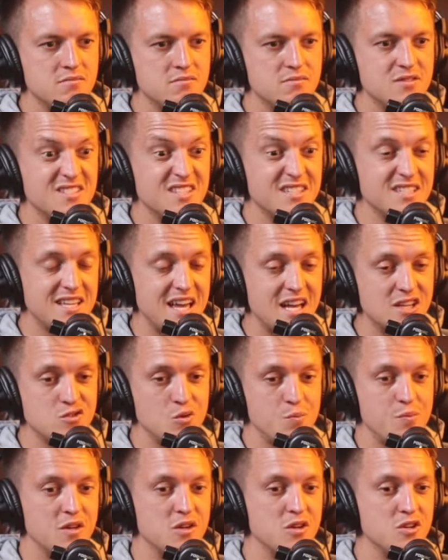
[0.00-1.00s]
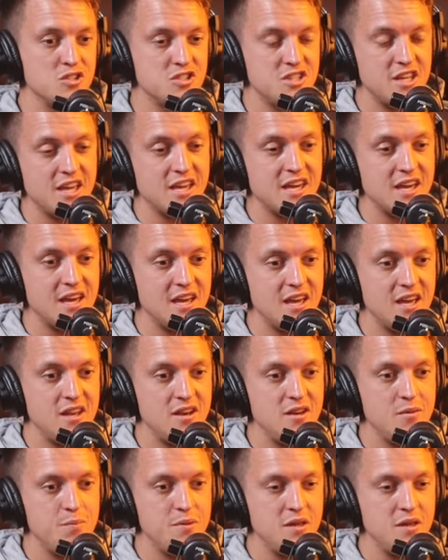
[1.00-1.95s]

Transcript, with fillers: successful because they can